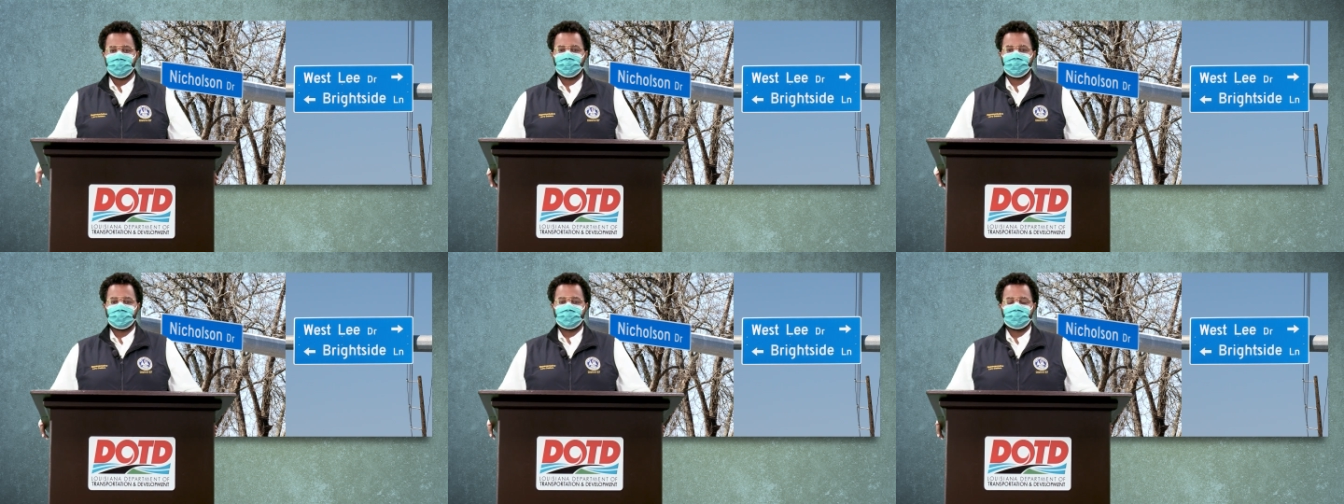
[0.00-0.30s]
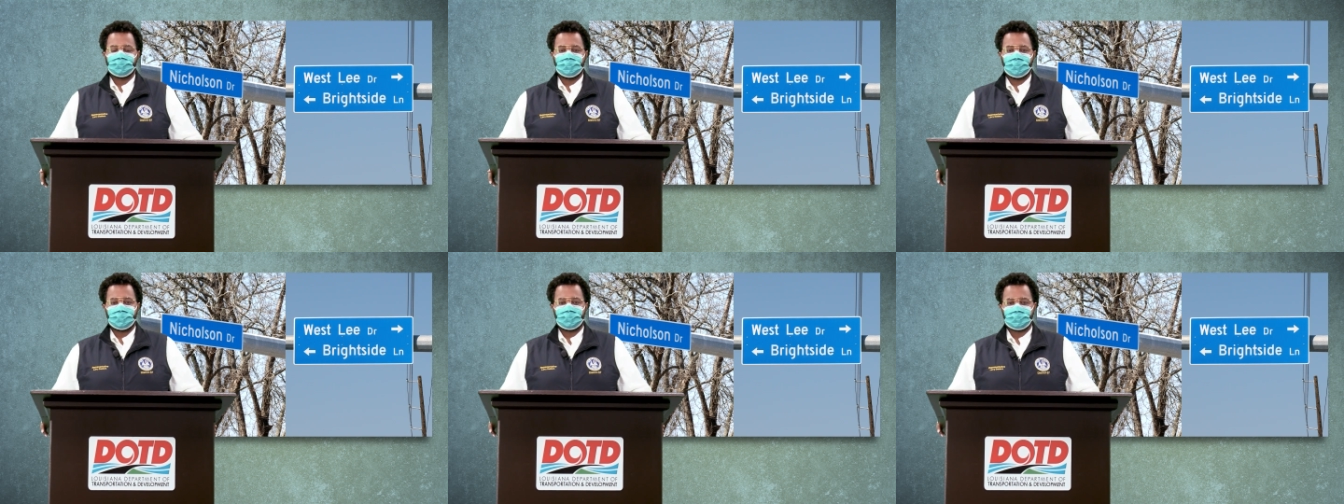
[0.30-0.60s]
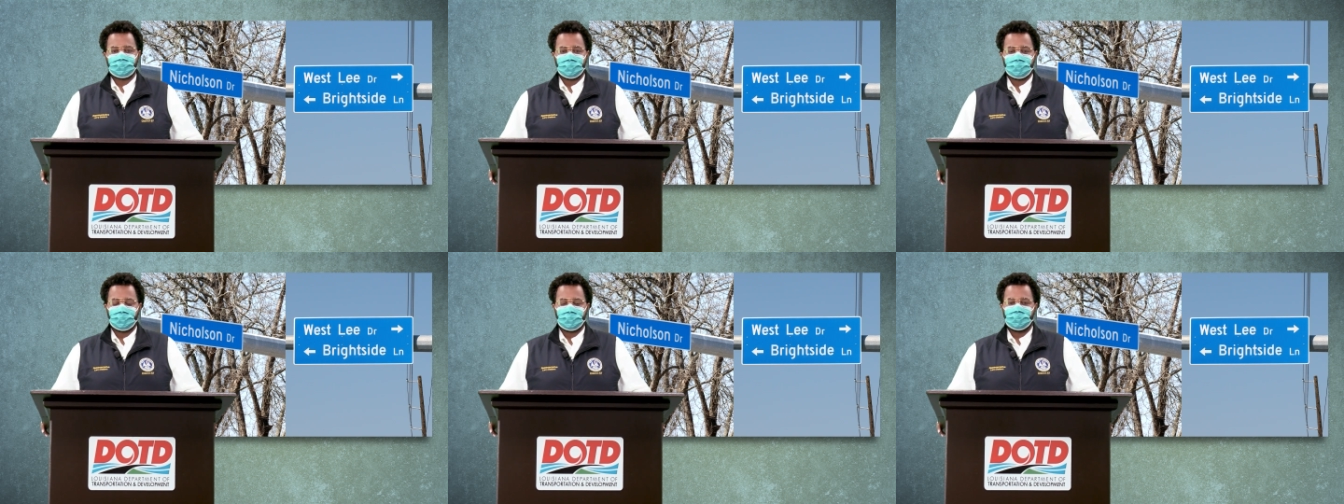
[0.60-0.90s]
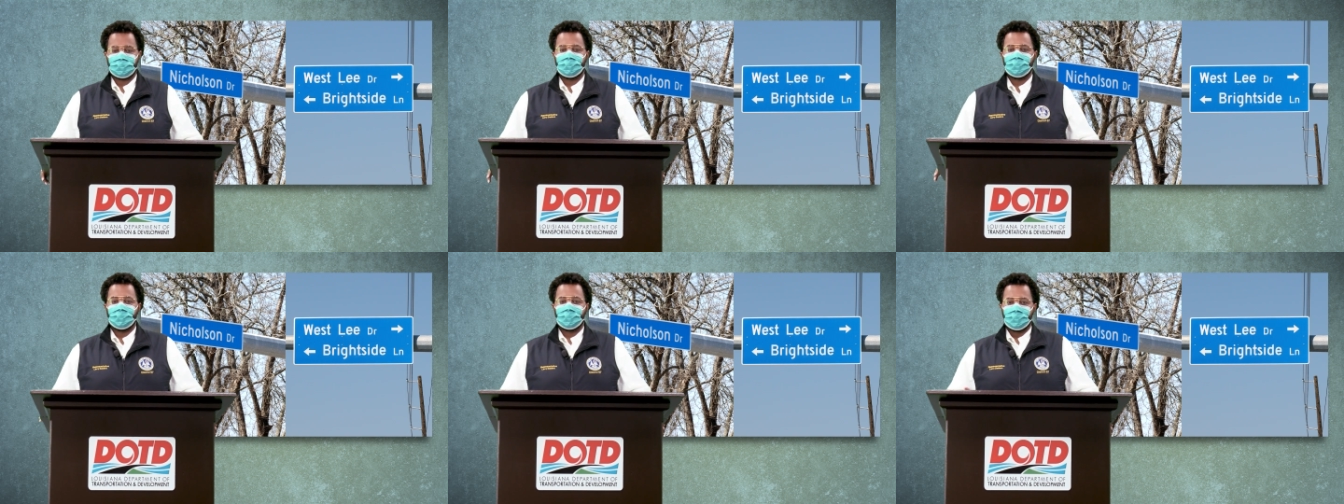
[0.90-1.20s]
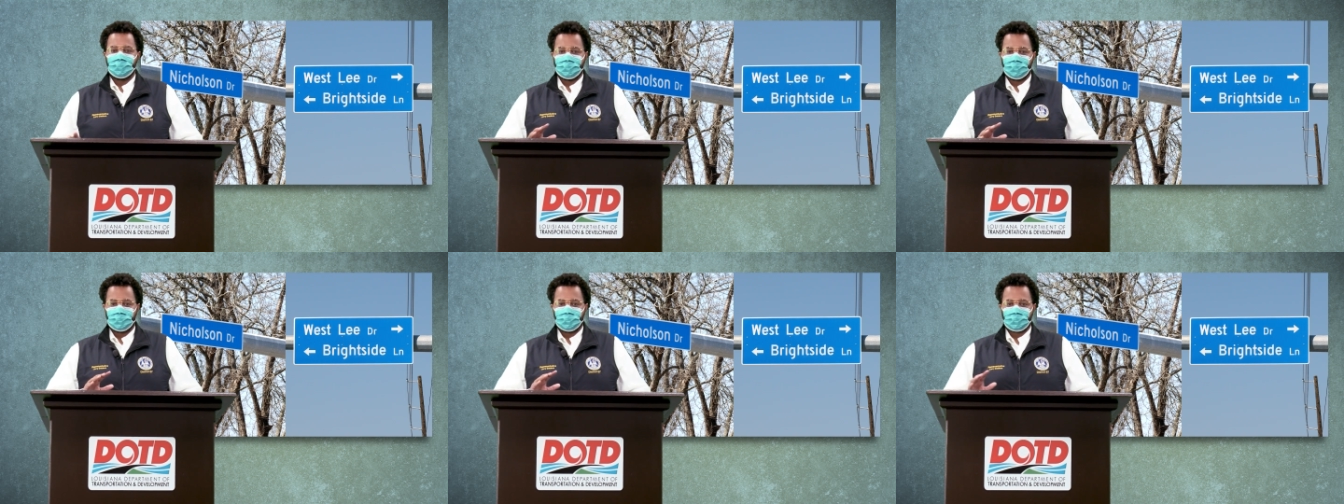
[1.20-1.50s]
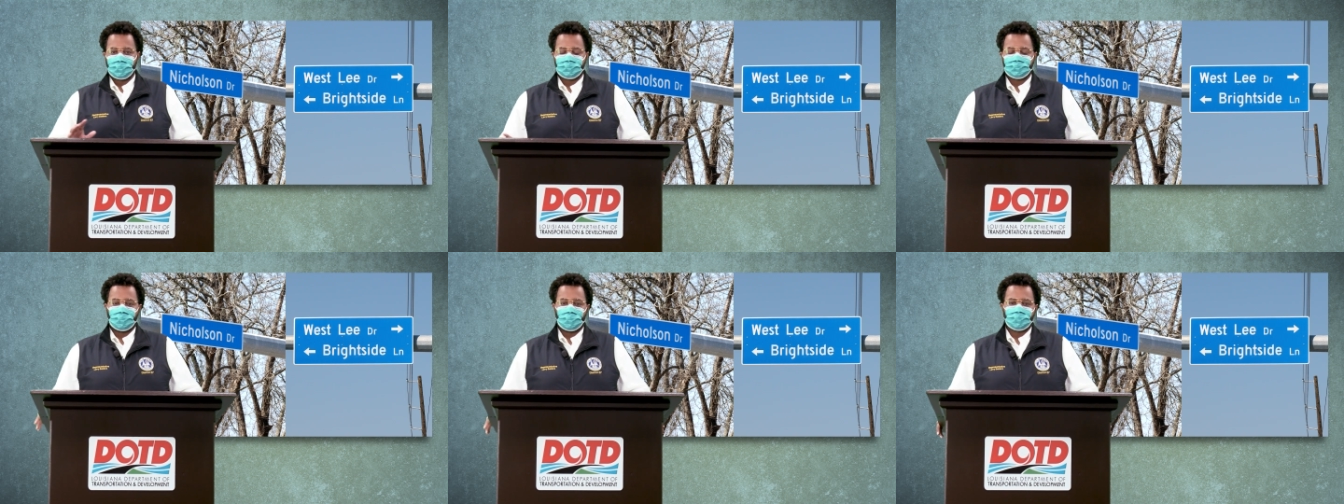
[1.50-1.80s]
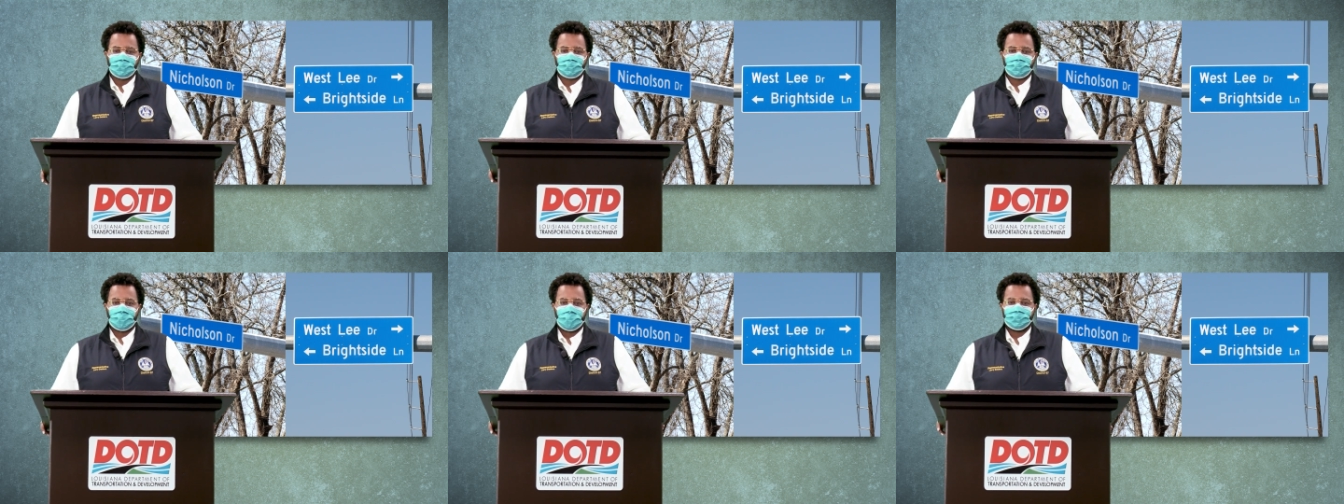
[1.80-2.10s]
for the congestion and for those
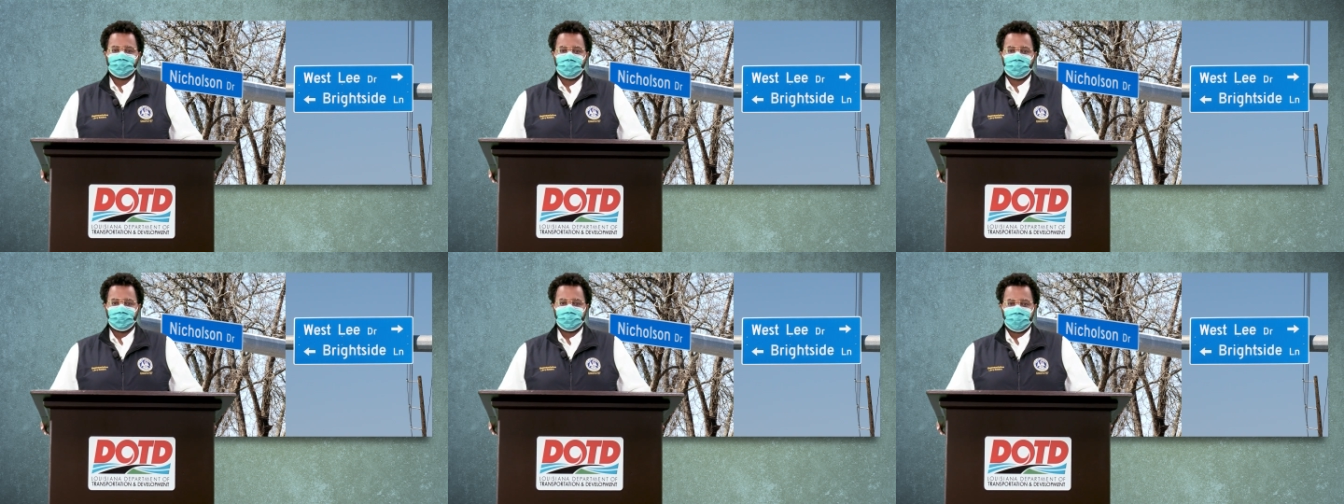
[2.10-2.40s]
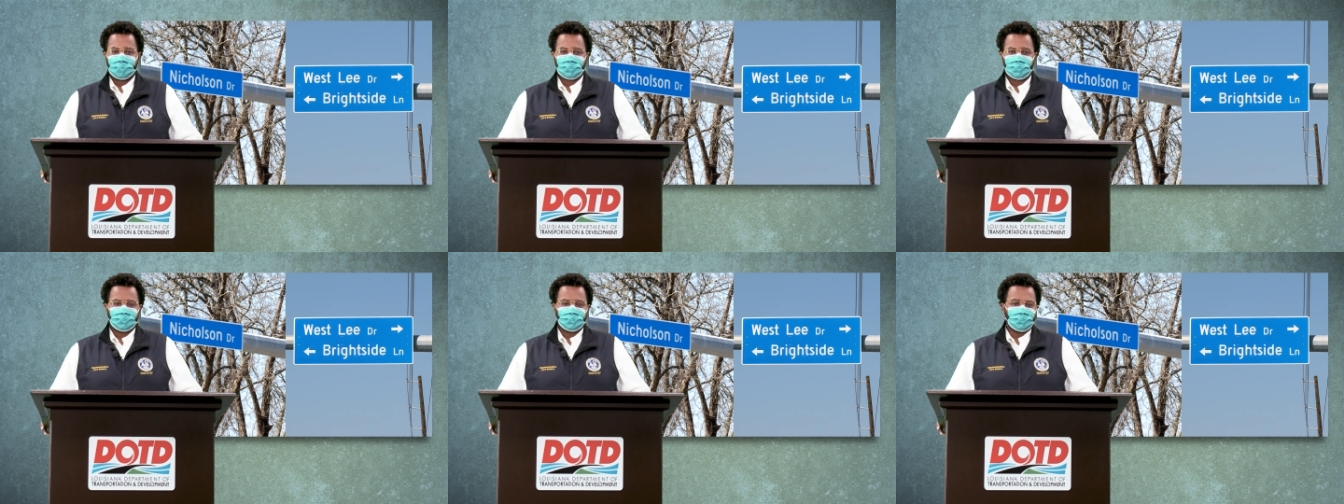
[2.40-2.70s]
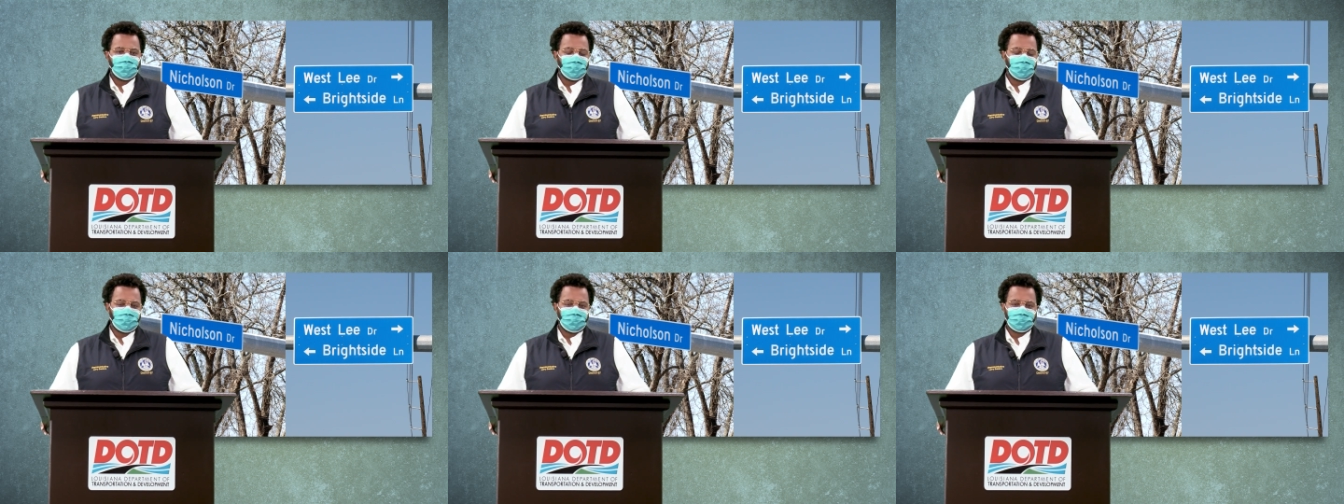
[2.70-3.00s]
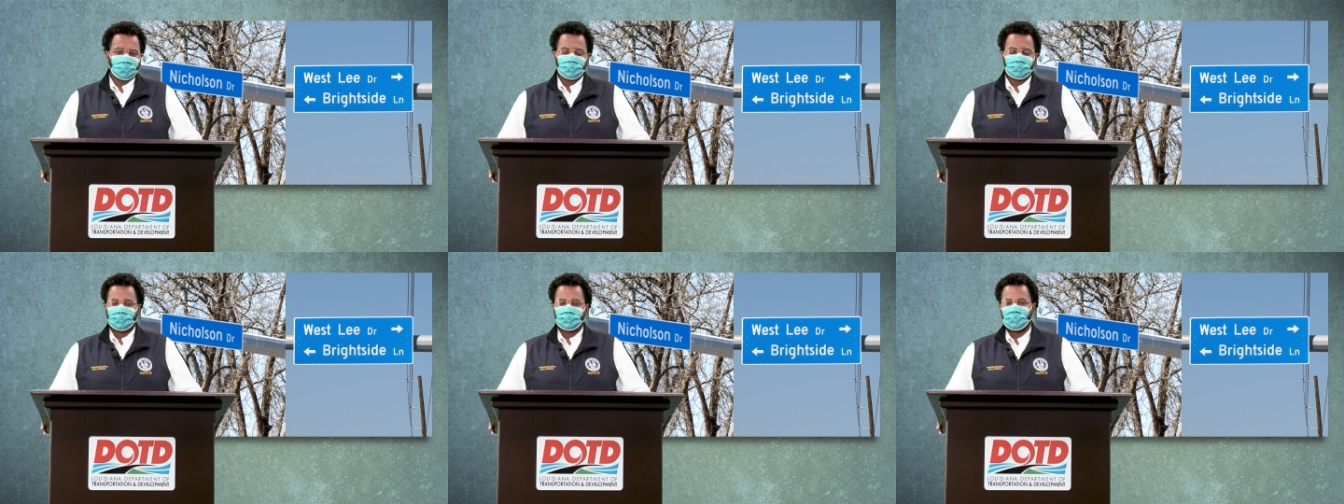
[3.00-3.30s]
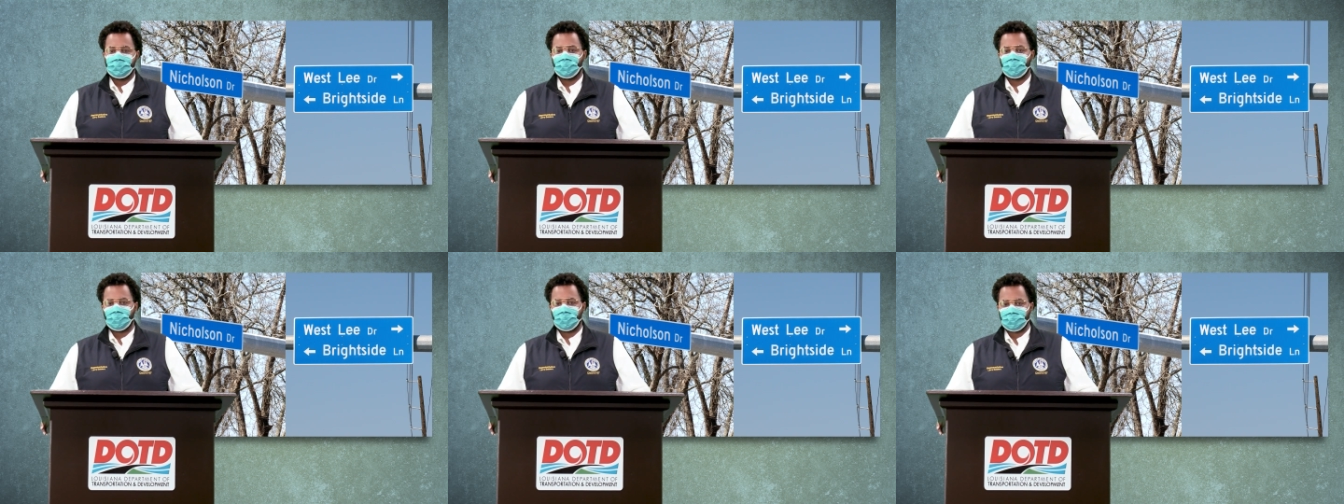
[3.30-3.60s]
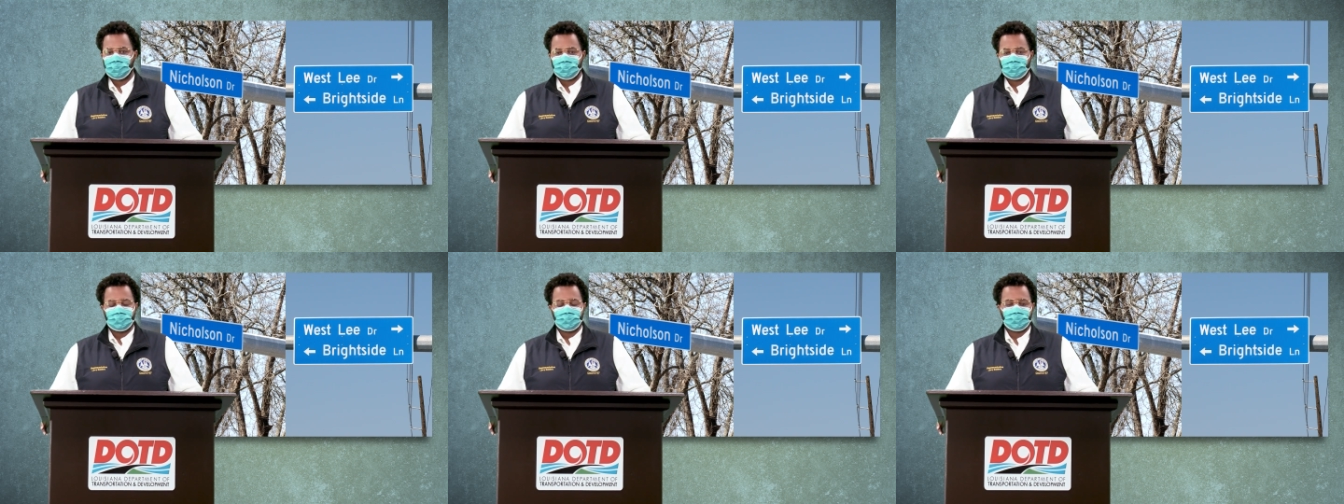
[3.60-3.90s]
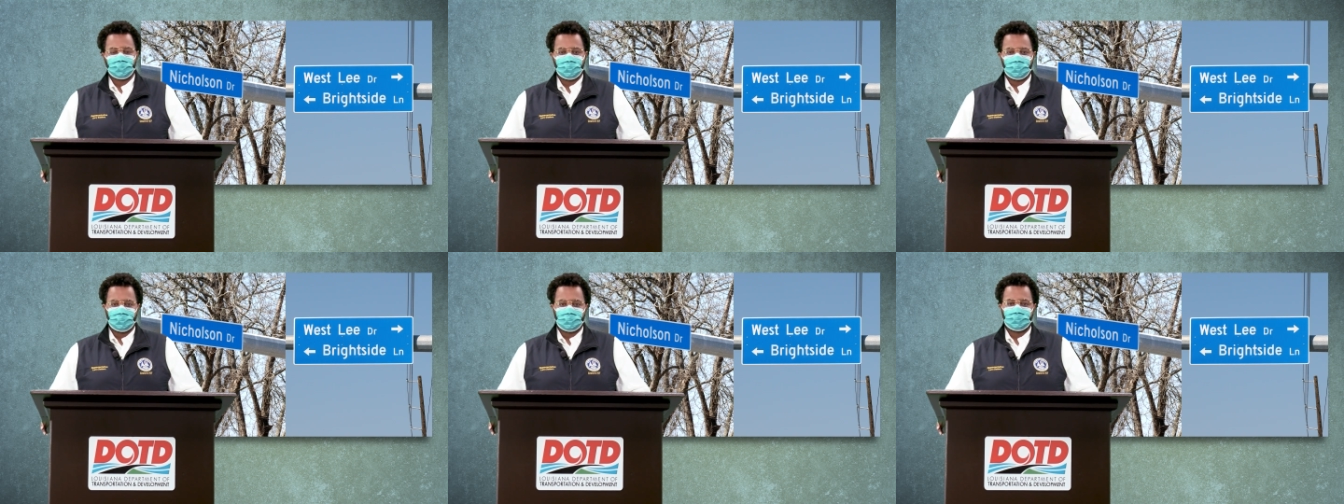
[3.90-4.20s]
folks traveling back and forth from work to
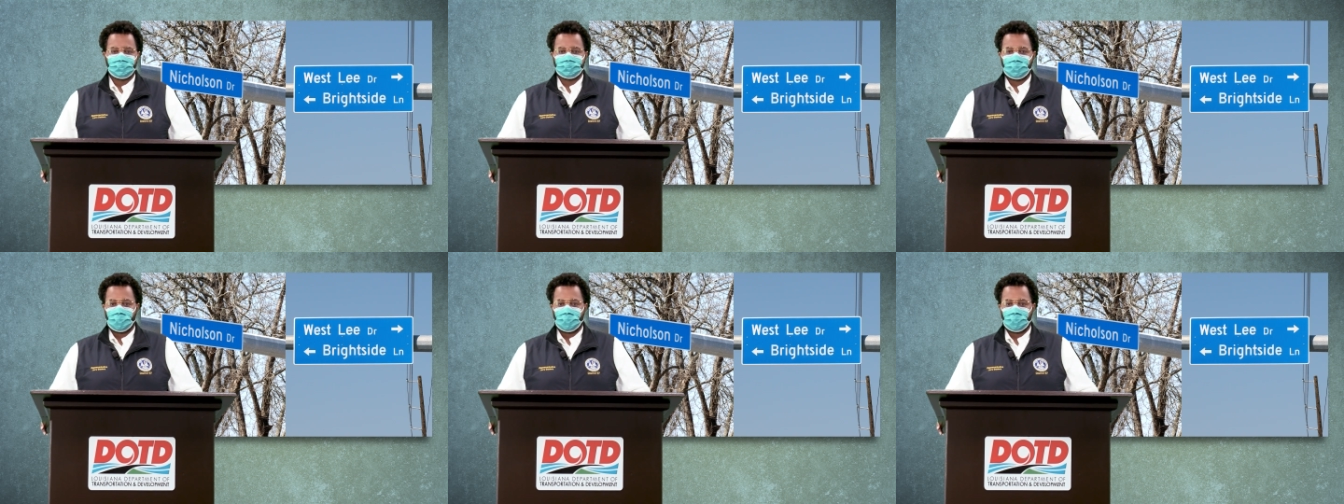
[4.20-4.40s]
school,